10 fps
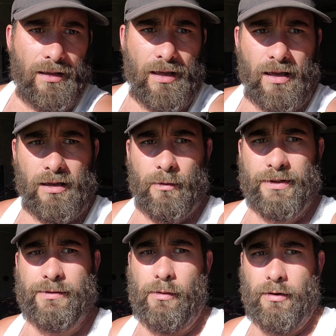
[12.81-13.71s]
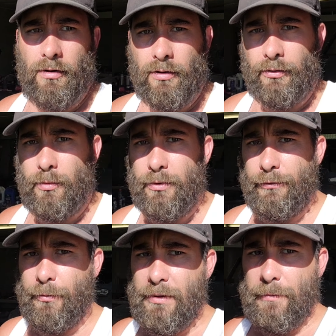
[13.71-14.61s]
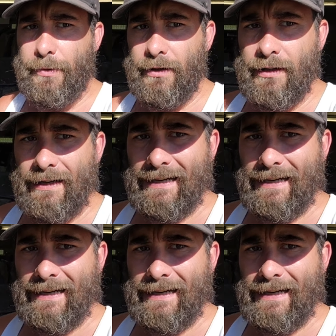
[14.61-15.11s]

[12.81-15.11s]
Hey, what's going on, all you beautiful people?